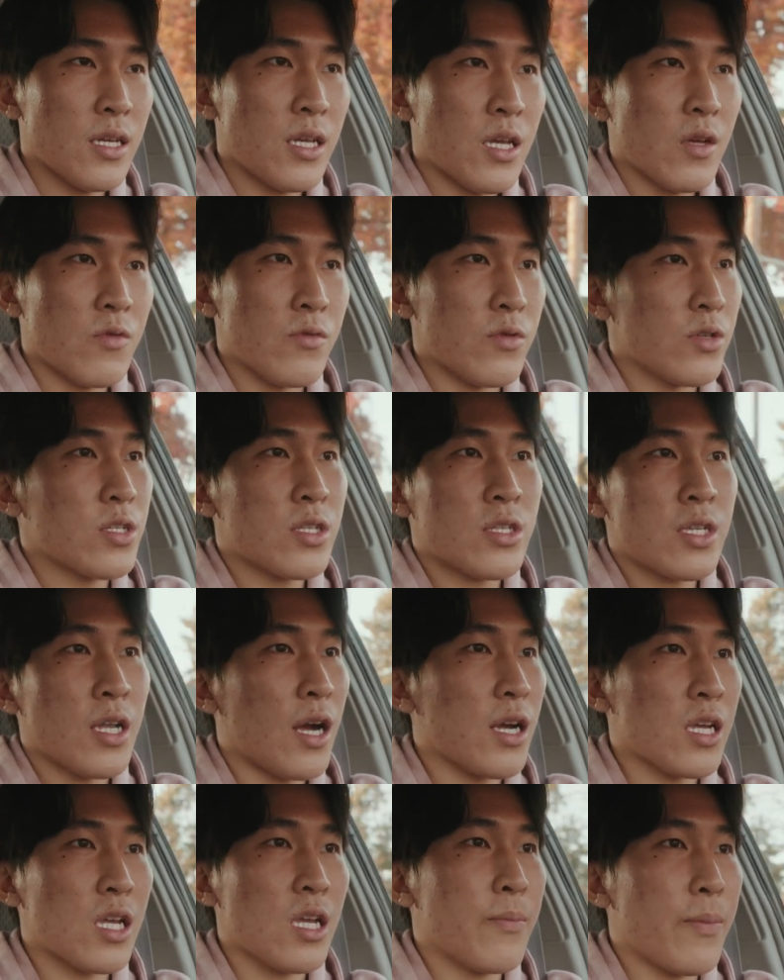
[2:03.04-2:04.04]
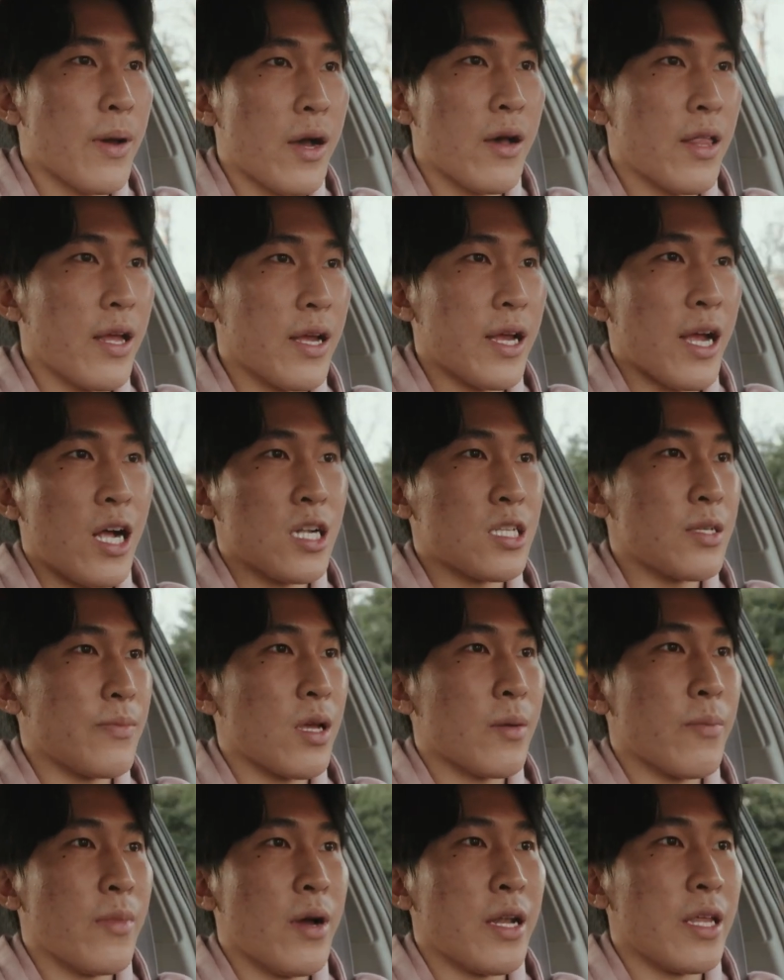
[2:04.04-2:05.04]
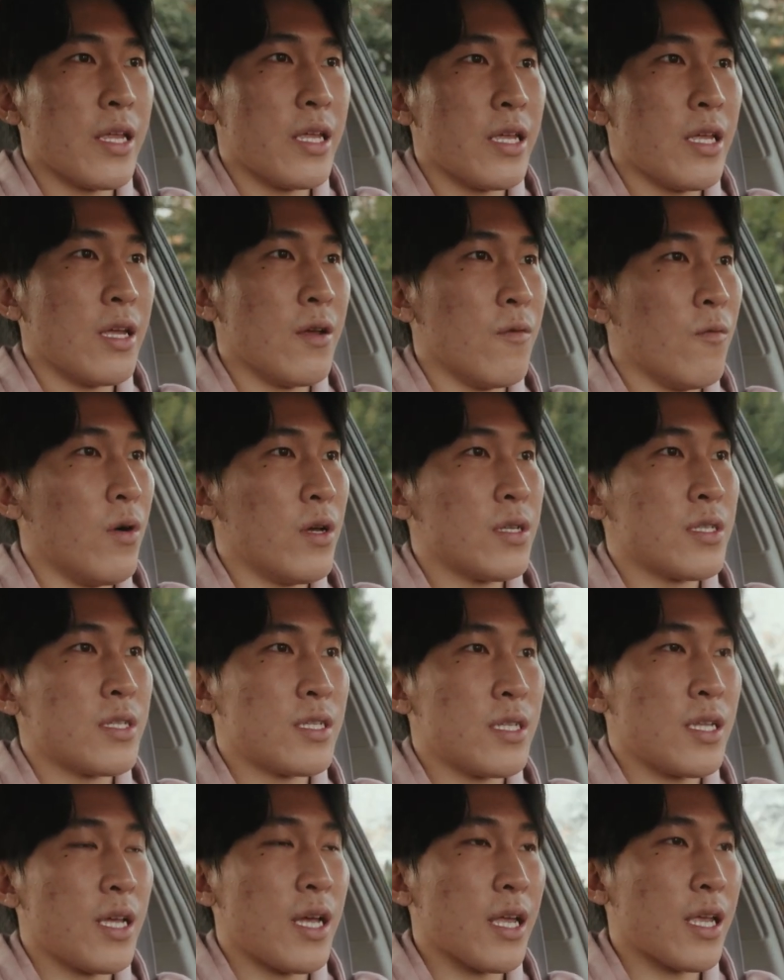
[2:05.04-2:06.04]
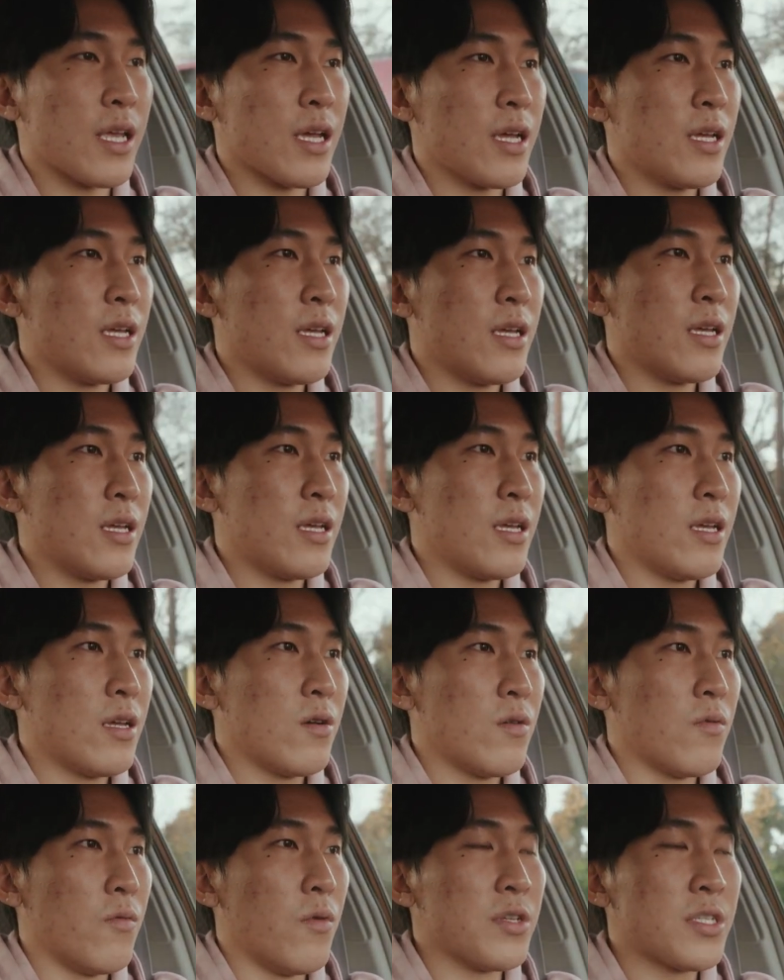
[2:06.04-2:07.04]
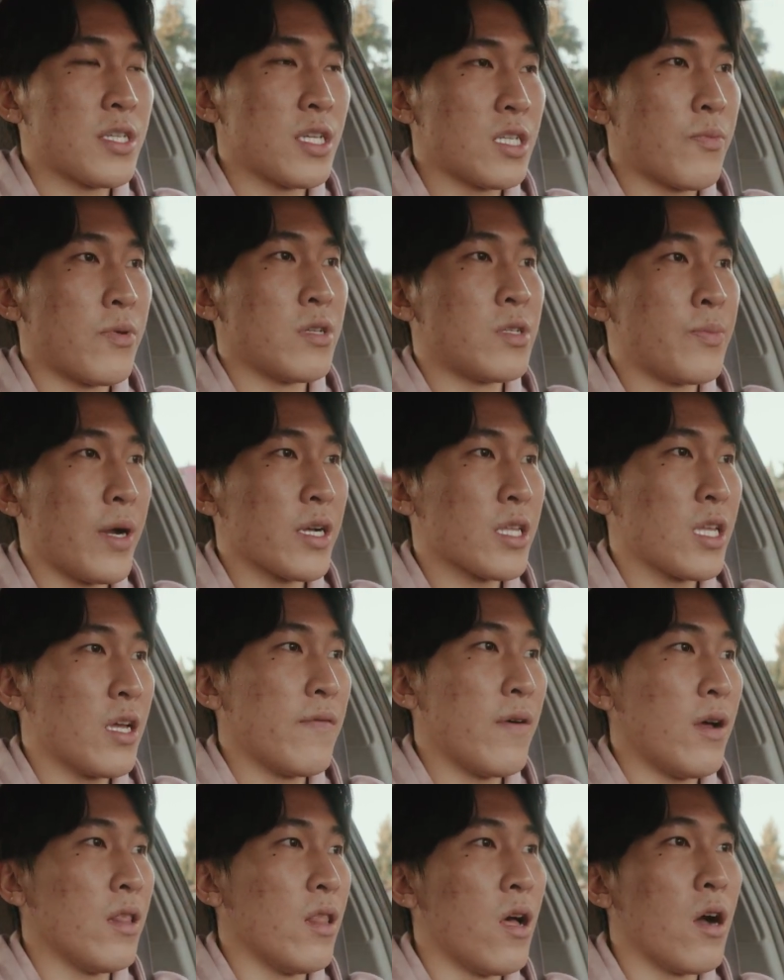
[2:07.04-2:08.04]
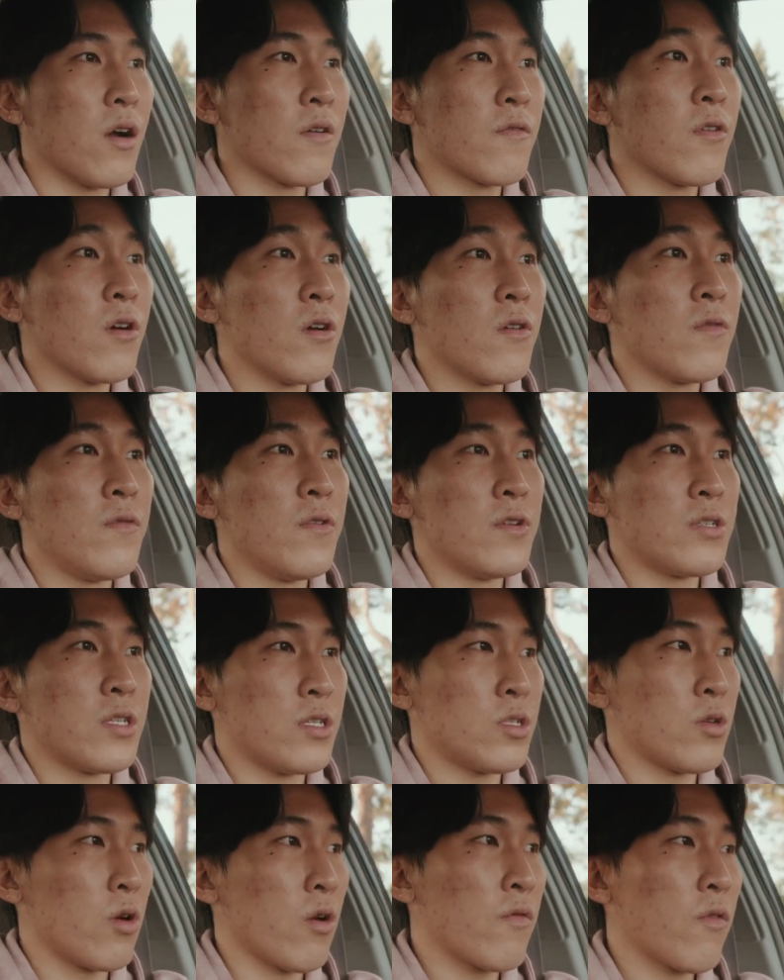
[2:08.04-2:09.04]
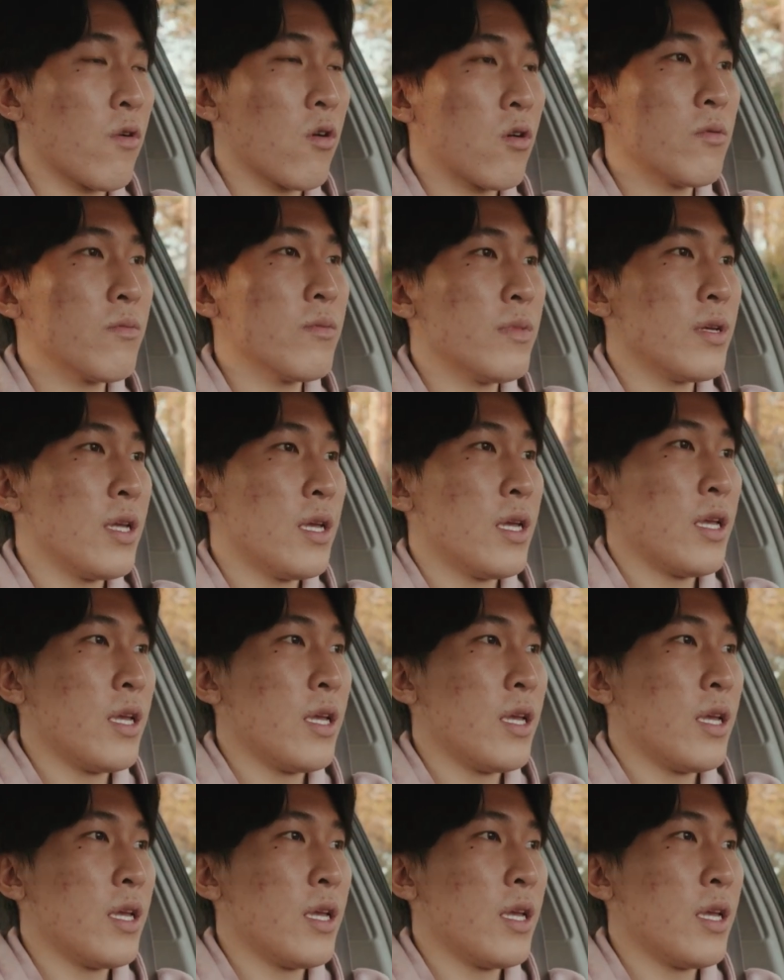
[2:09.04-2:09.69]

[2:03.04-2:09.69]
We were just talking about like how to make money and what's his perspective on long form versus short form.